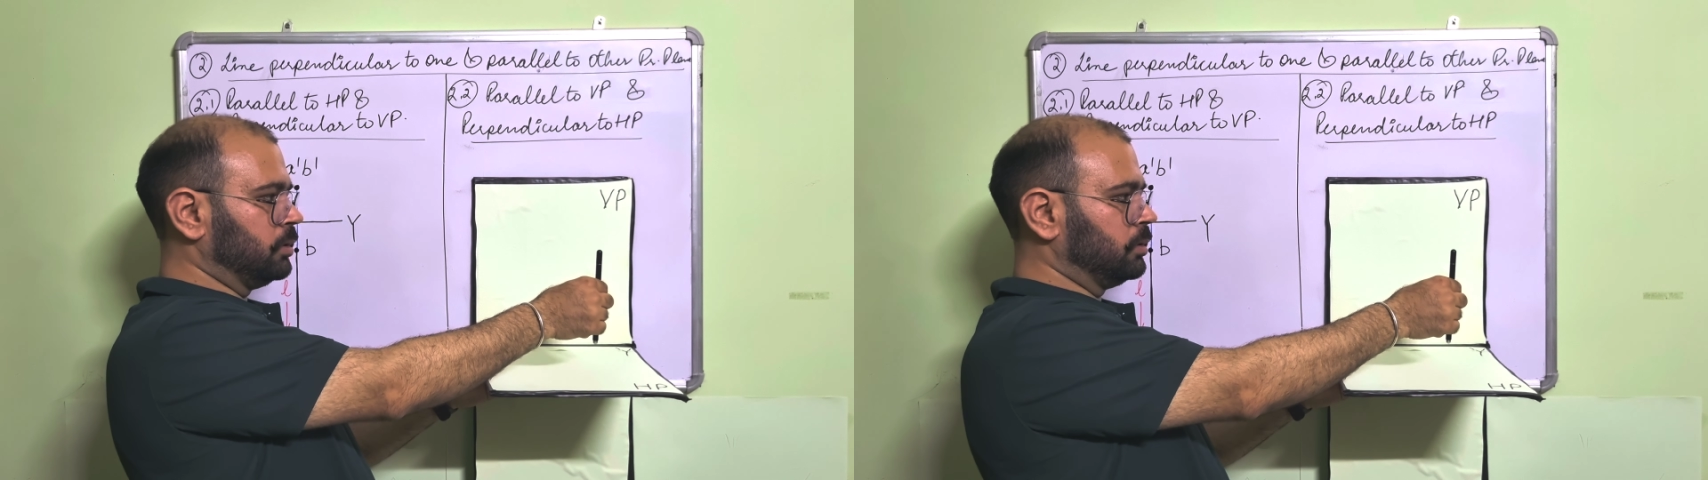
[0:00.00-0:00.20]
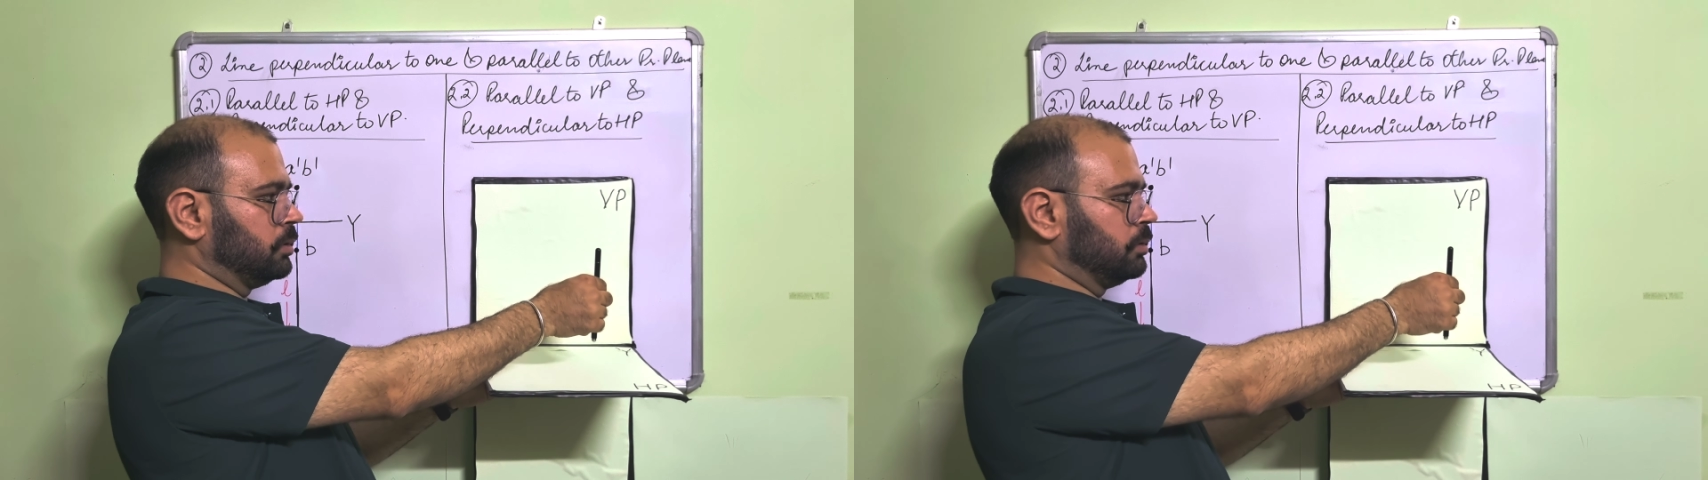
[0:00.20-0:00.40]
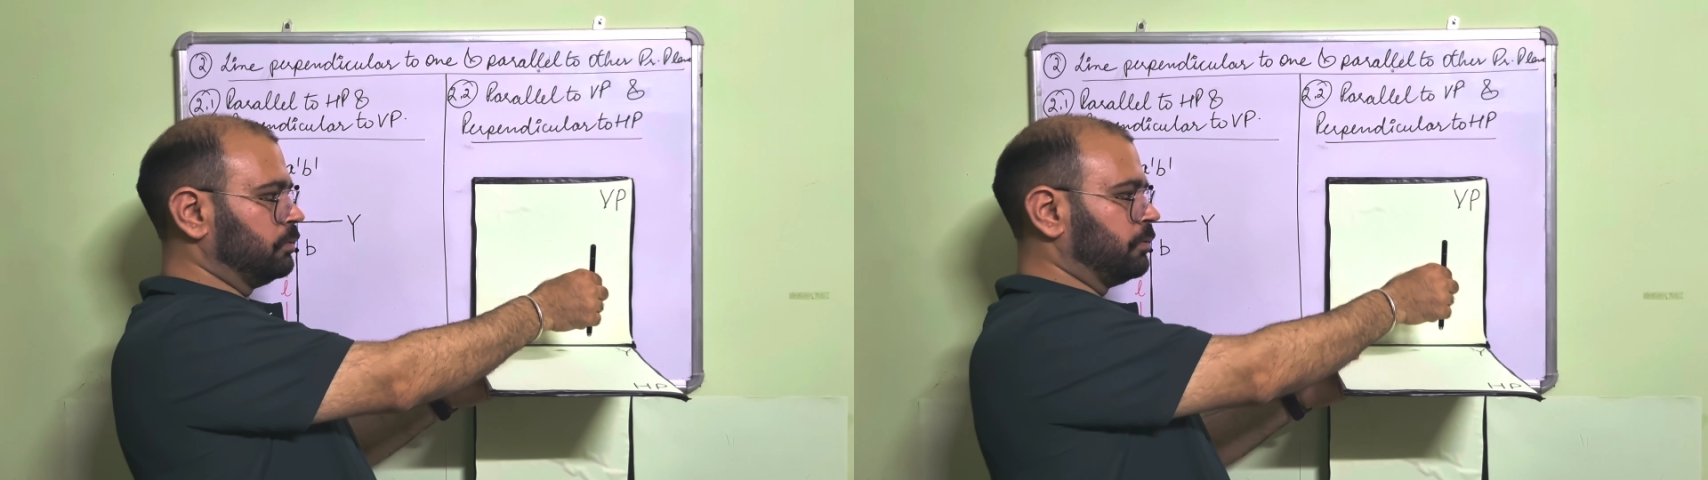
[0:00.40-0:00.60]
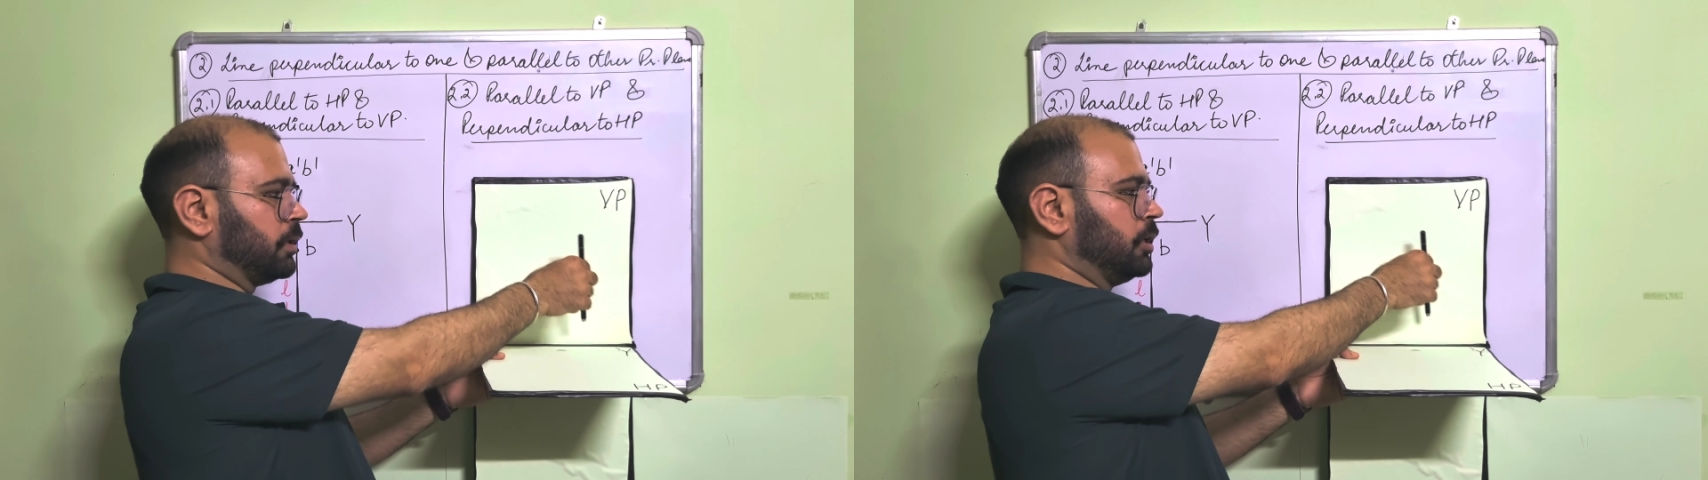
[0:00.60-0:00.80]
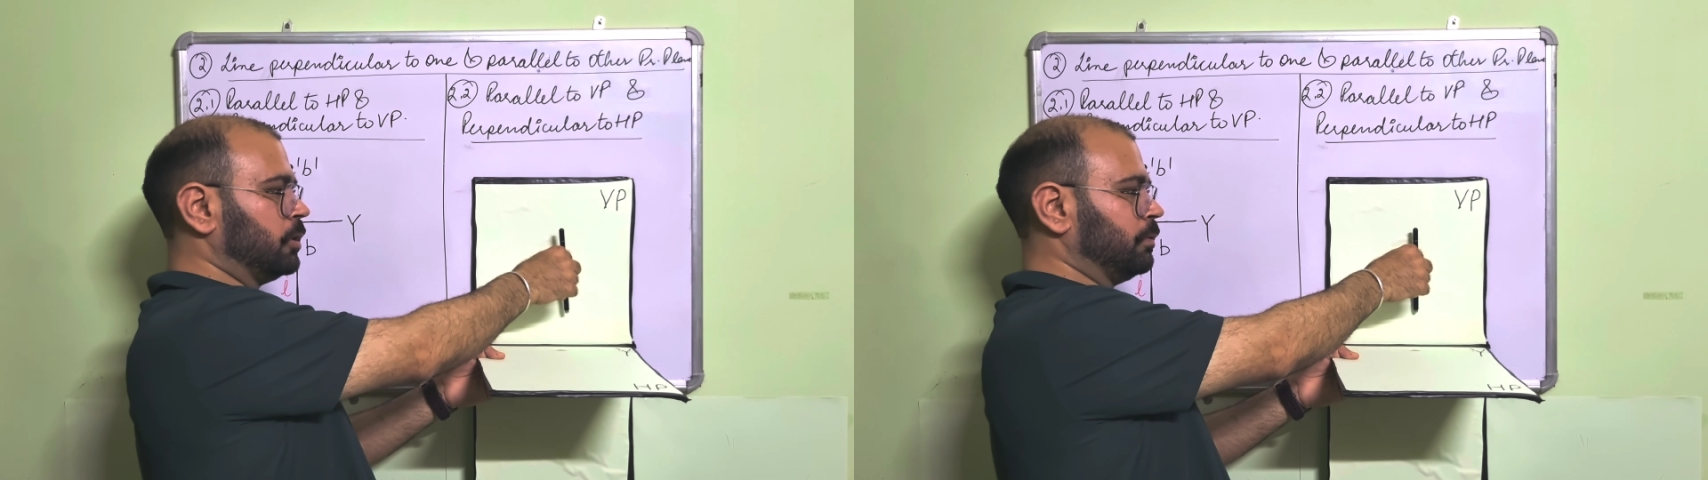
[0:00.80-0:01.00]
will be
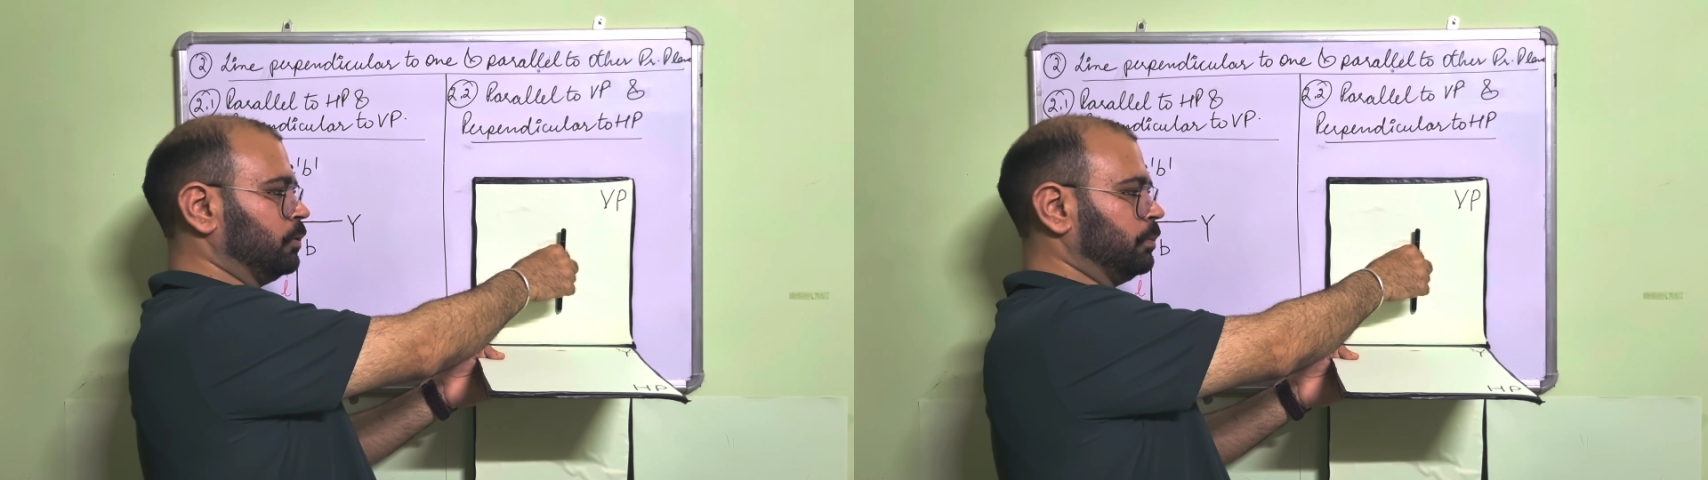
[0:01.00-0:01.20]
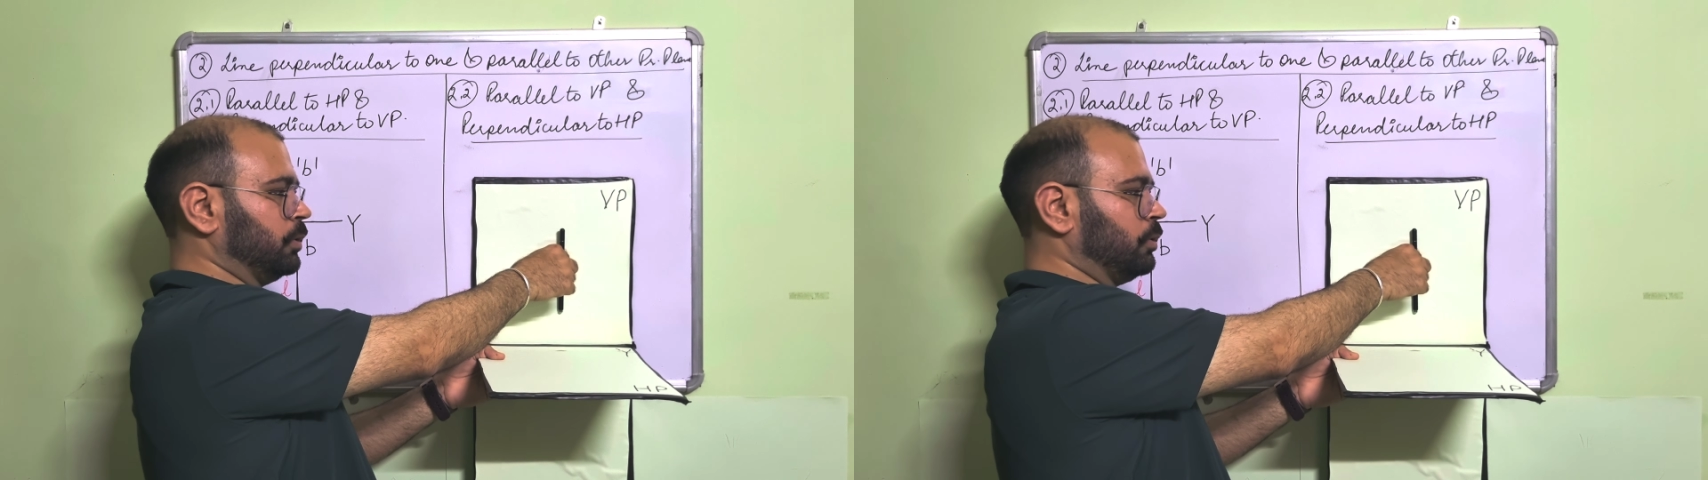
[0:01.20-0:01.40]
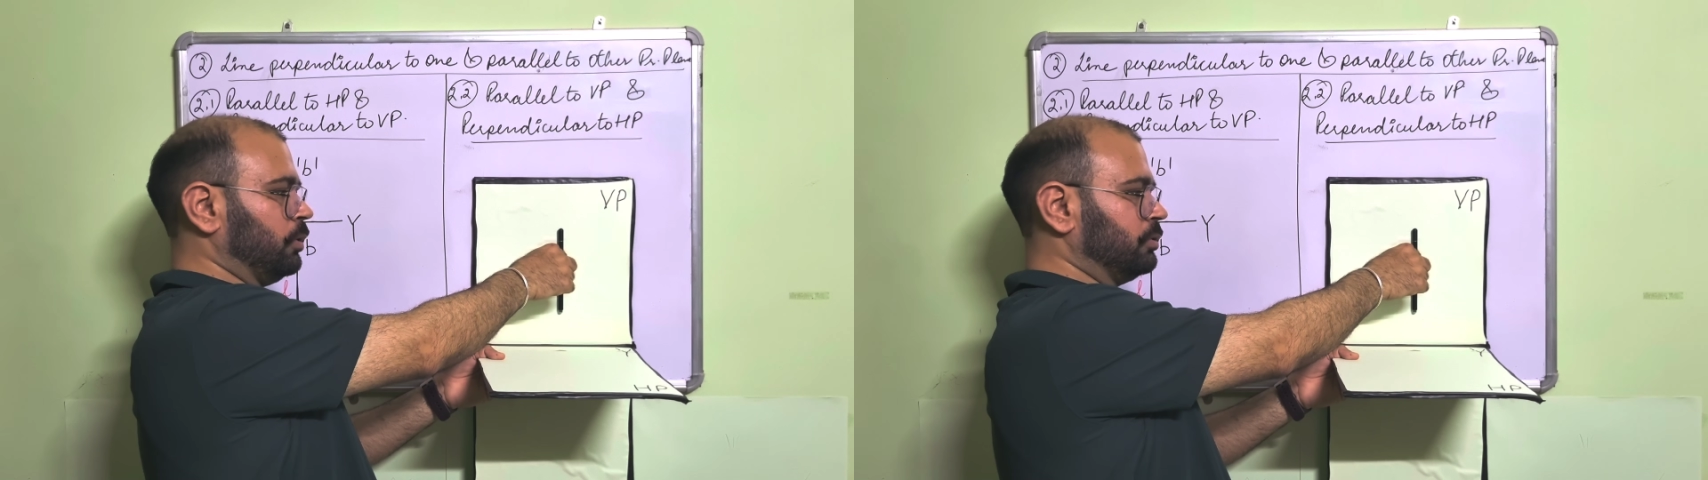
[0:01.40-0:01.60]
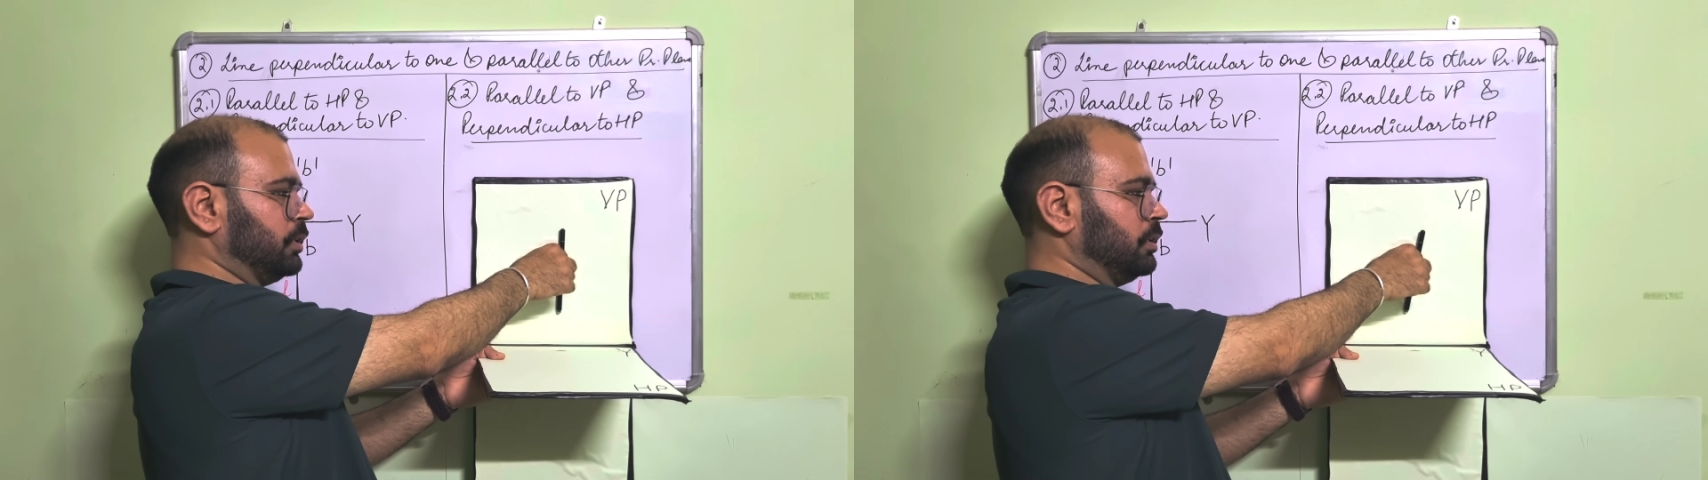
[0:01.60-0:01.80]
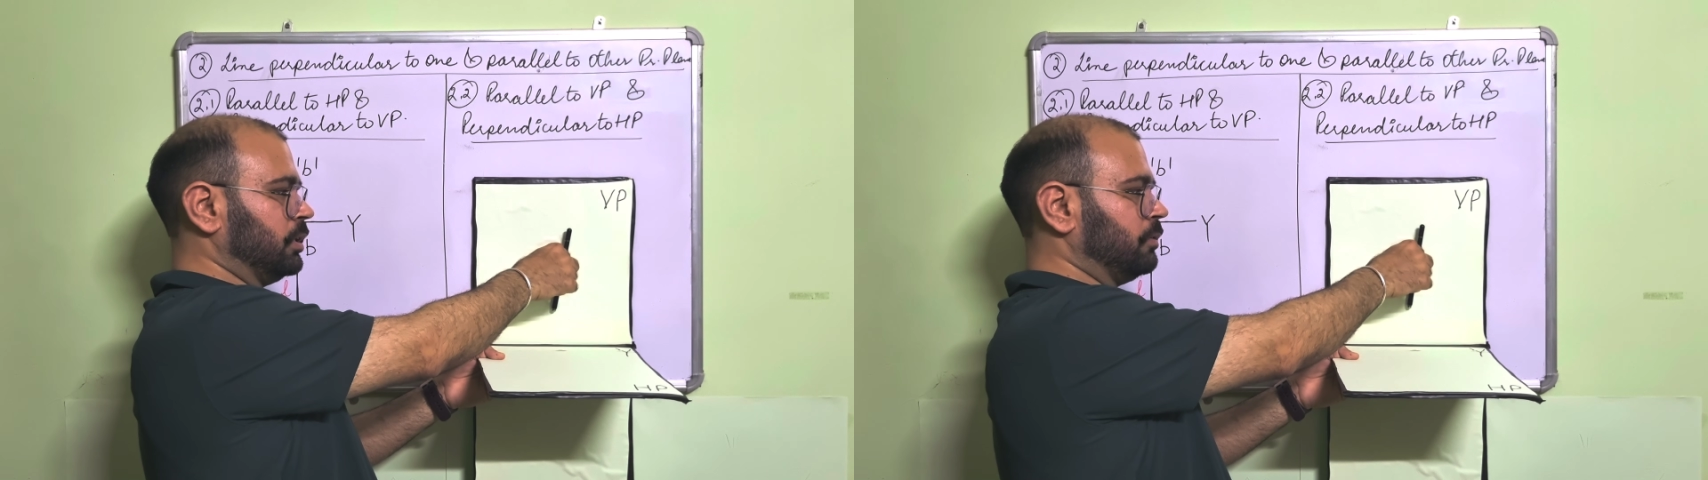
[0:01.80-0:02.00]
drawing the
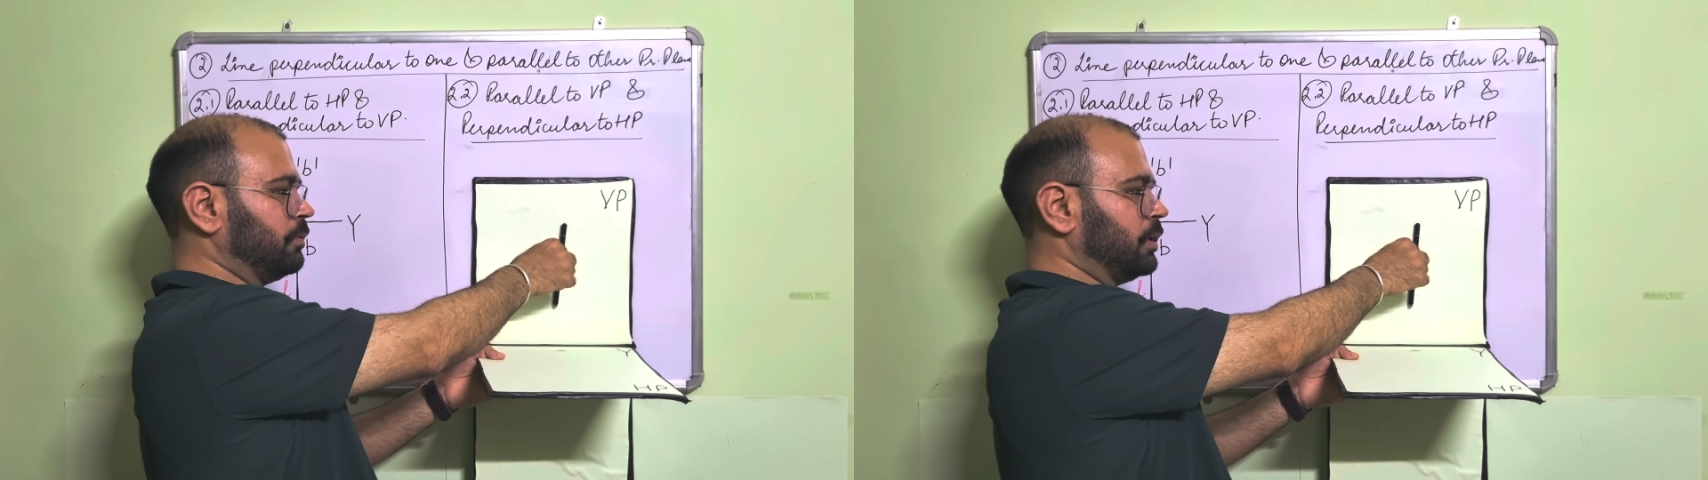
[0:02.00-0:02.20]
front view,